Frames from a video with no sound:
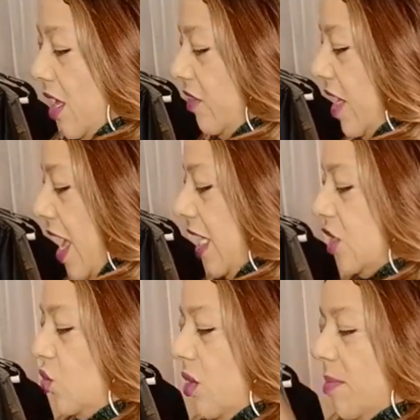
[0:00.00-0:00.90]
And the
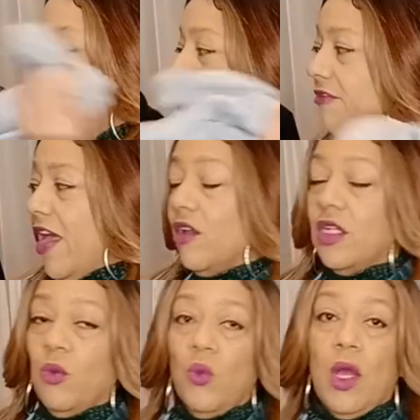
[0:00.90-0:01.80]
actual amount, I found
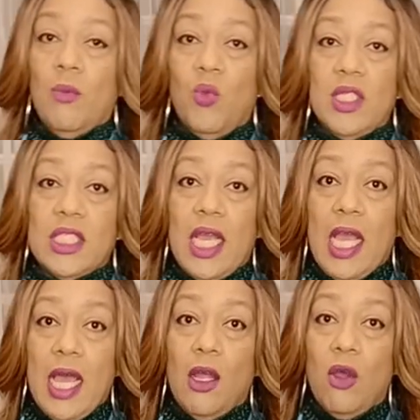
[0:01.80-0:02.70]
it once I
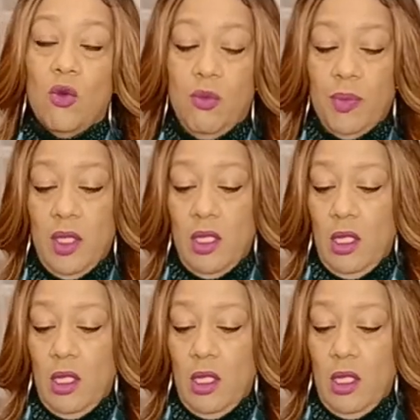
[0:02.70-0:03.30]
got home.